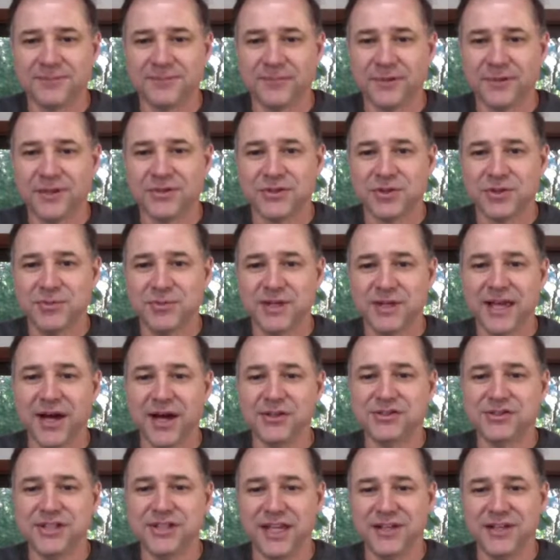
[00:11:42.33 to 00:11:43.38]
So Miguel
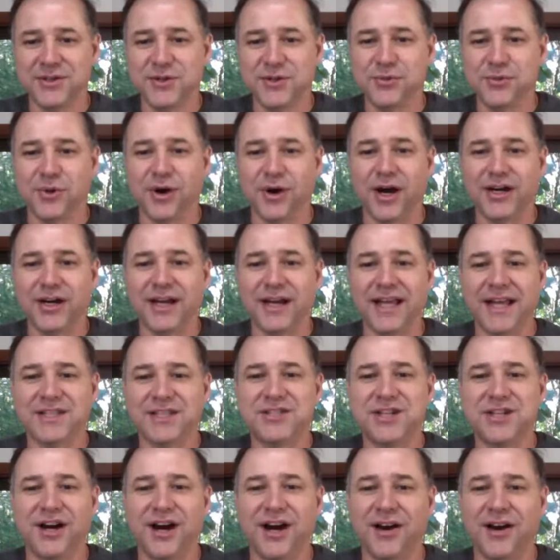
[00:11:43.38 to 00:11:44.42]
saying you won hands
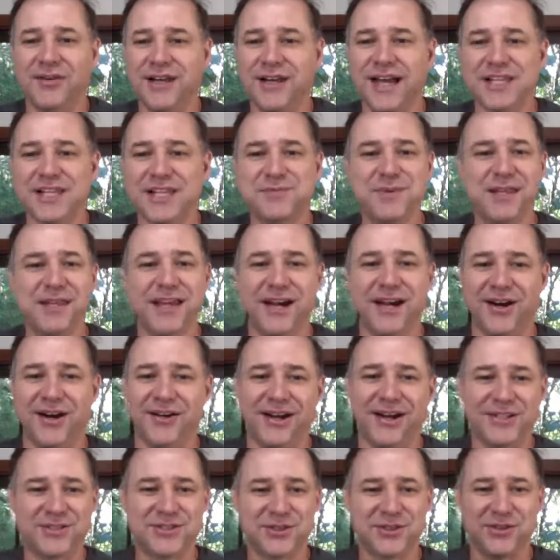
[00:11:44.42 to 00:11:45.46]
down. Yes, Miguel,
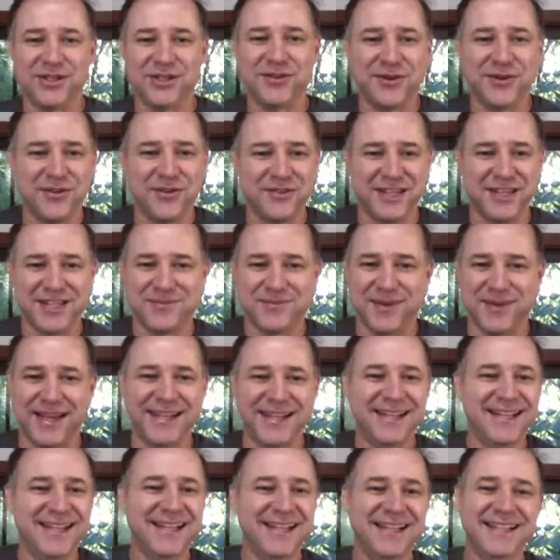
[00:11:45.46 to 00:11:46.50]
I totally agree with this,
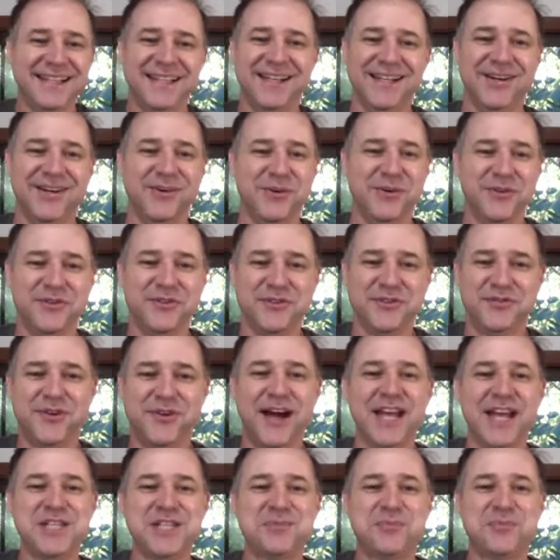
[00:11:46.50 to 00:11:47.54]
man. With the
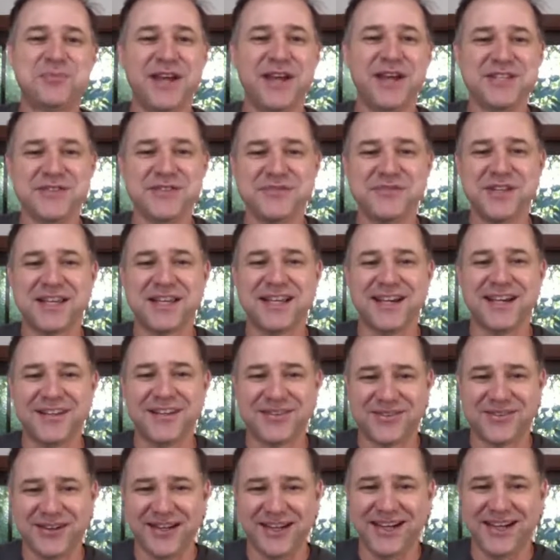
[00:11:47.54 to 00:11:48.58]
vice president of the
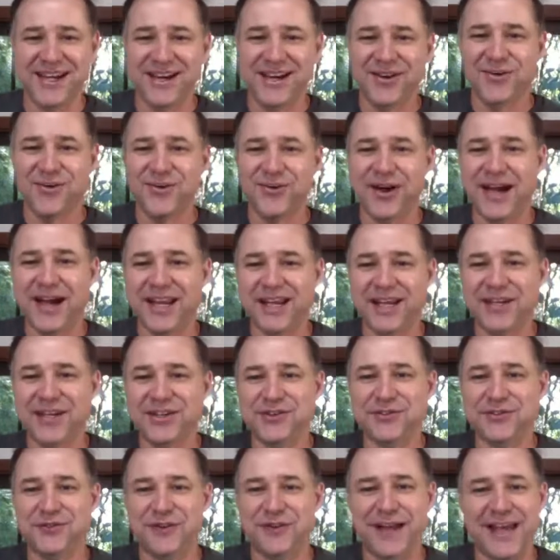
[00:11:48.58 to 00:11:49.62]
country right in
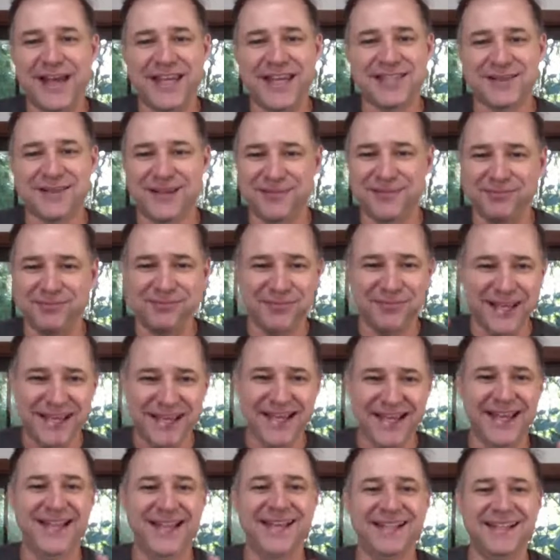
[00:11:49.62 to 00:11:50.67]
your face, like,
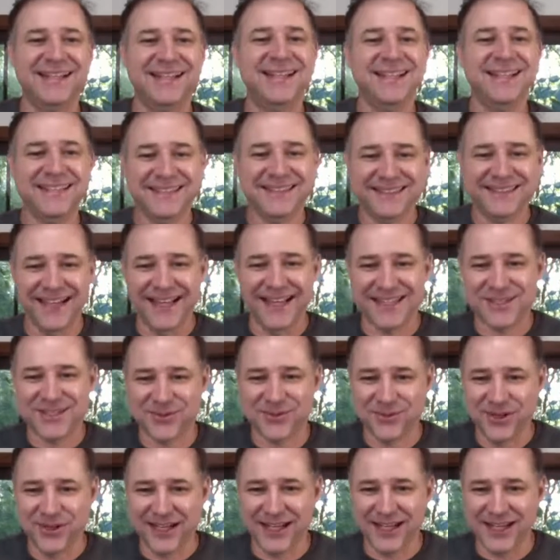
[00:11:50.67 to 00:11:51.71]
man, that's
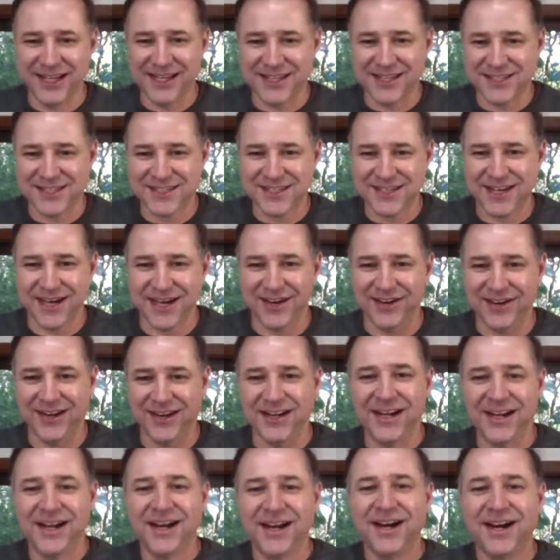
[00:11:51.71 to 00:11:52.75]
really scary.
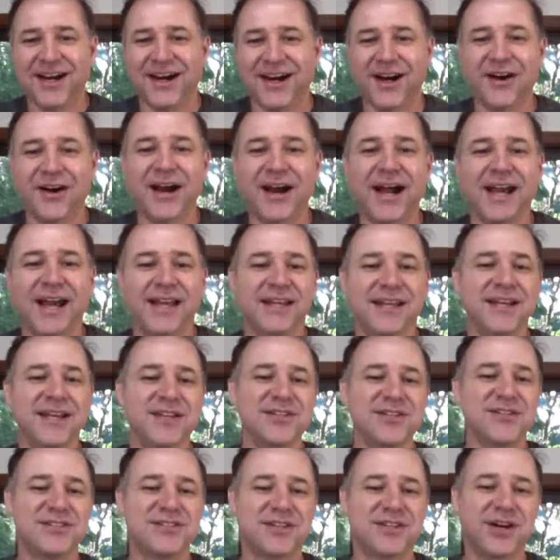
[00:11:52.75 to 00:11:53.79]
All right,
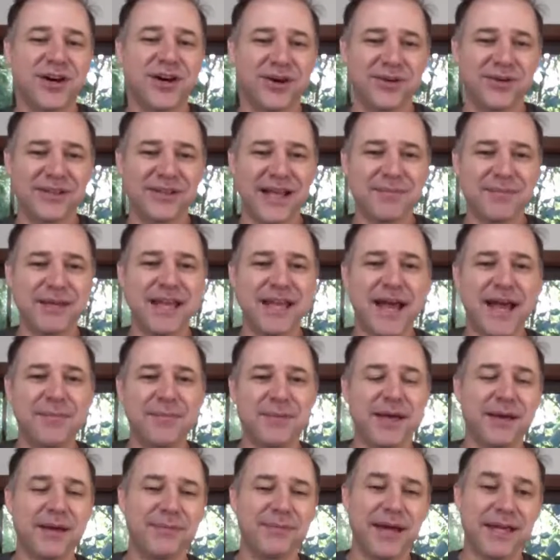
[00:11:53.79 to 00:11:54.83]
so let me get
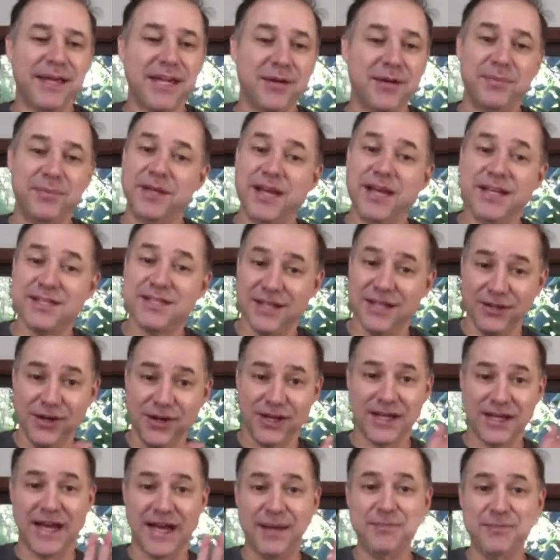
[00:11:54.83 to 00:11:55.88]
back here, because
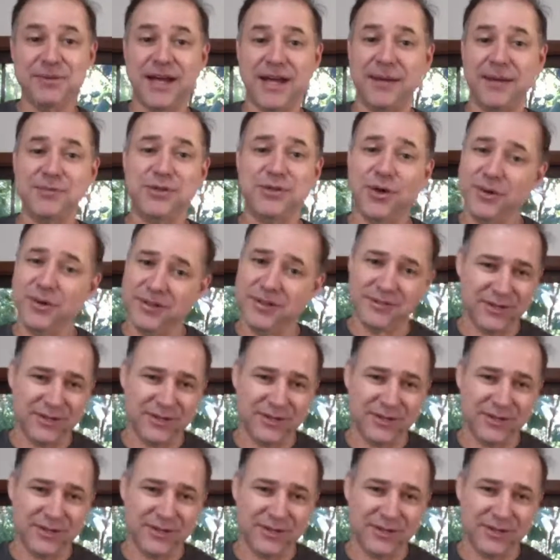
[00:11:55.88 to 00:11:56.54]
look, I'm going.